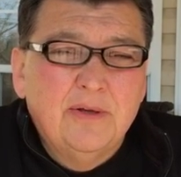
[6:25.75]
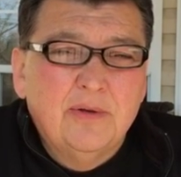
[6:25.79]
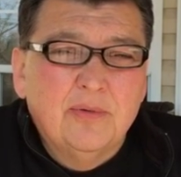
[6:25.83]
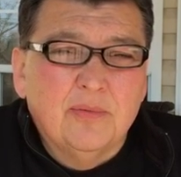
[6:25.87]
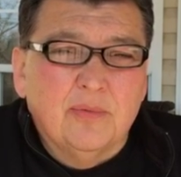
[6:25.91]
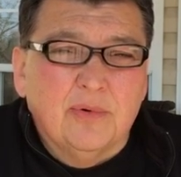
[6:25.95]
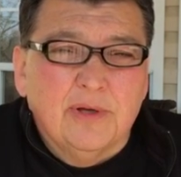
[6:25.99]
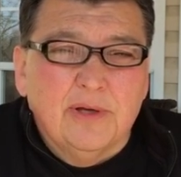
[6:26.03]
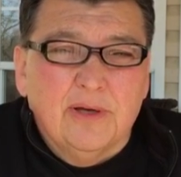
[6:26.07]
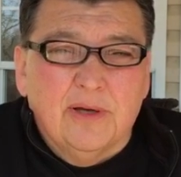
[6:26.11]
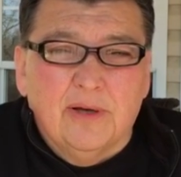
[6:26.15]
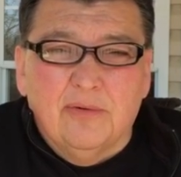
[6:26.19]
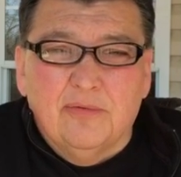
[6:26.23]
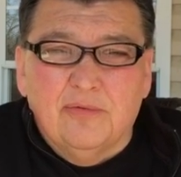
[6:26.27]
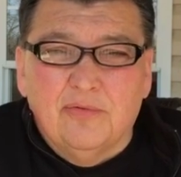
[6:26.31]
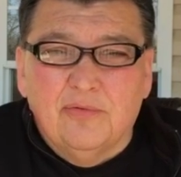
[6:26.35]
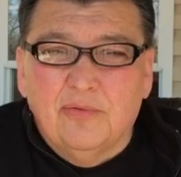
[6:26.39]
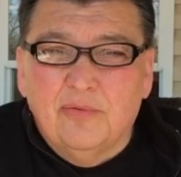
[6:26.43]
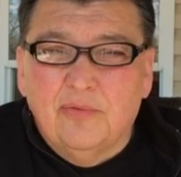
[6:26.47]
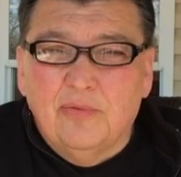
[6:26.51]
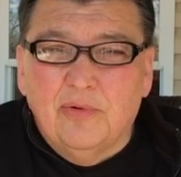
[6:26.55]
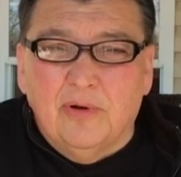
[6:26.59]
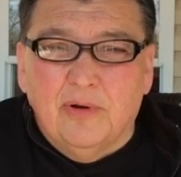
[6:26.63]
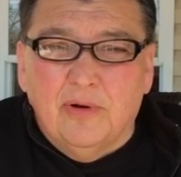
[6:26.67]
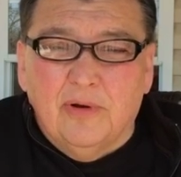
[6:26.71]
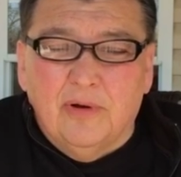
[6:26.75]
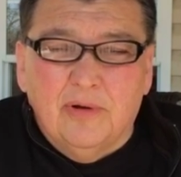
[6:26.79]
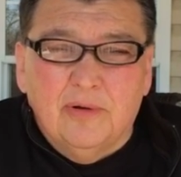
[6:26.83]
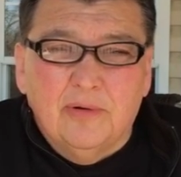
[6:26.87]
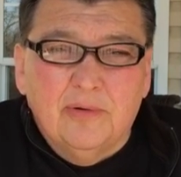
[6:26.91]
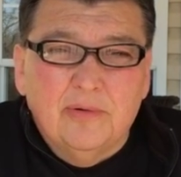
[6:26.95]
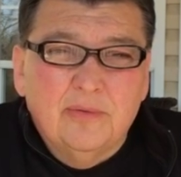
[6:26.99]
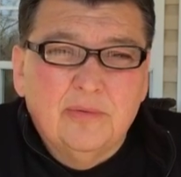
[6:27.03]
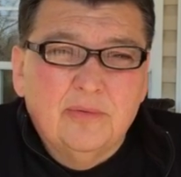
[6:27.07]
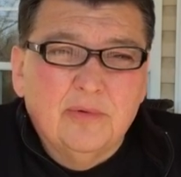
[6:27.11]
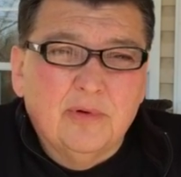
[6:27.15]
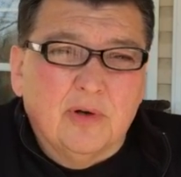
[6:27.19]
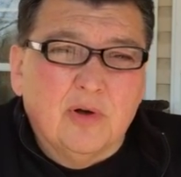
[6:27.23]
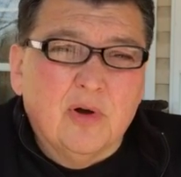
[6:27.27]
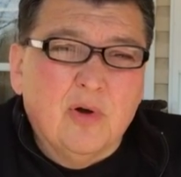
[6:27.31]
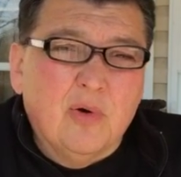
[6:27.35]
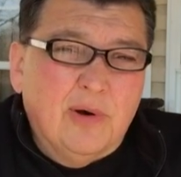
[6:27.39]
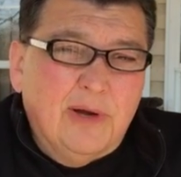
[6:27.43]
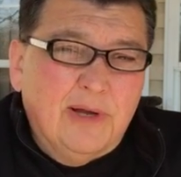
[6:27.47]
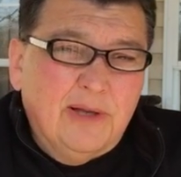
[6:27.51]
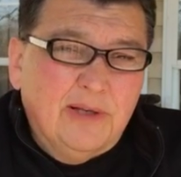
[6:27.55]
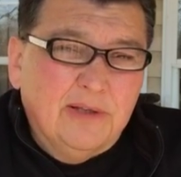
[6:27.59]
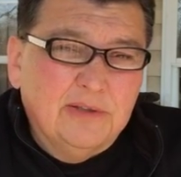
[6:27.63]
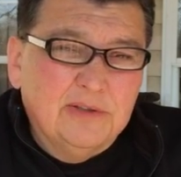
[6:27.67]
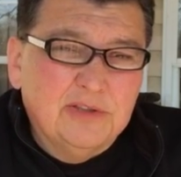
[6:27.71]
We have uh,
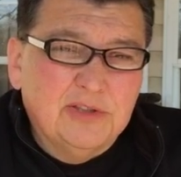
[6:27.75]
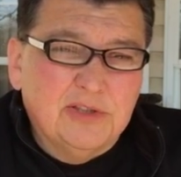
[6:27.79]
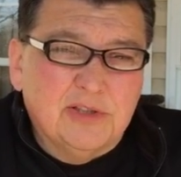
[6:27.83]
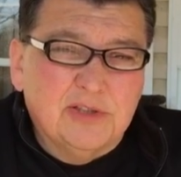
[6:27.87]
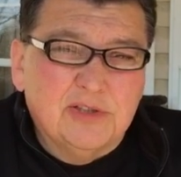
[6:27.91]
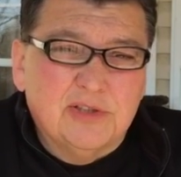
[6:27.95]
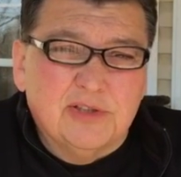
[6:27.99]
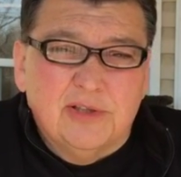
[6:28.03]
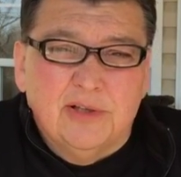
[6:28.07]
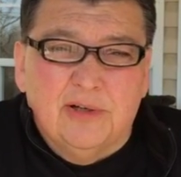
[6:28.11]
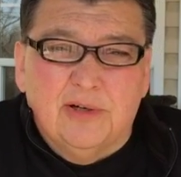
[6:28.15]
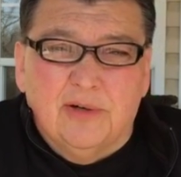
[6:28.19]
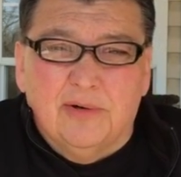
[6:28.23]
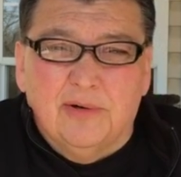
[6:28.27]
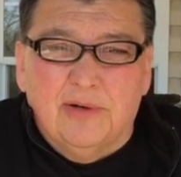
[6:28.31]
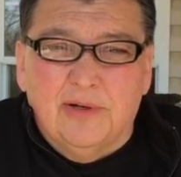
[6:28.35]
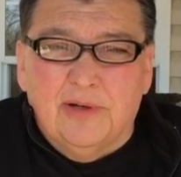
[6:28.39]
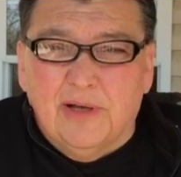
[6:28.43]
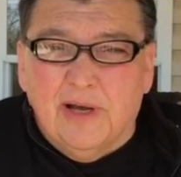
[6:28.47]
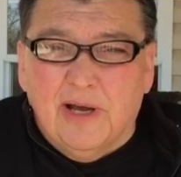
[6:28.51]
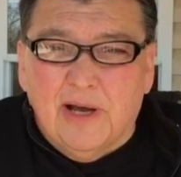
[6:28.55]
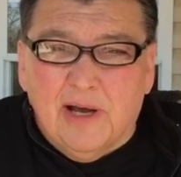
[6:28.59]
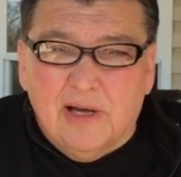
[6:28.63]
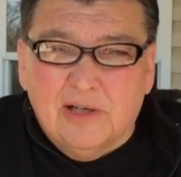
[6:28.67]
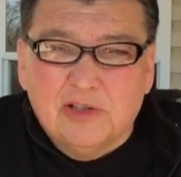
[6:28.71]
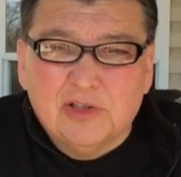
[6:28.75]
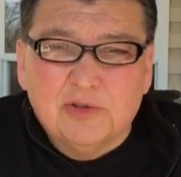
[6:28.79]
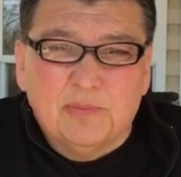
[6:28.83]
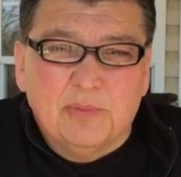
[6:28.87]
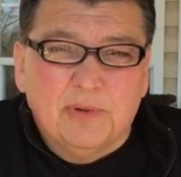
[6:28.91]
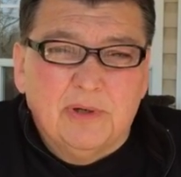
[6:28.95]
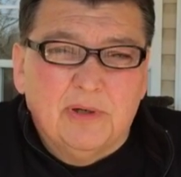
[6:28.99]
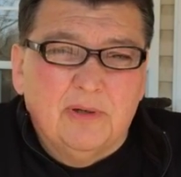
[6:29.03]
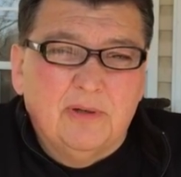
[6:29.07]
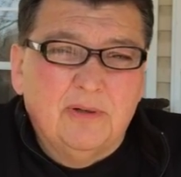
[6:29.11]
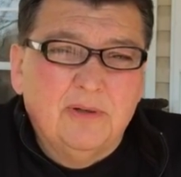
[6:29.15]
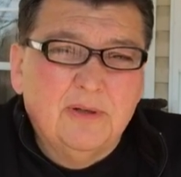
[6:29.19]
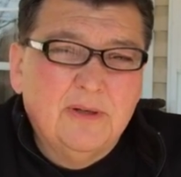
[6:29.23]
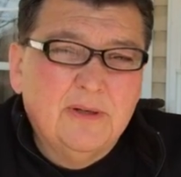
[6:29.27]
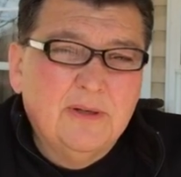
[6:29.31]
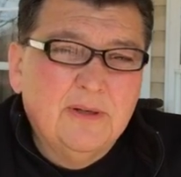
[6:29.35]
acquaintances that are in the hospital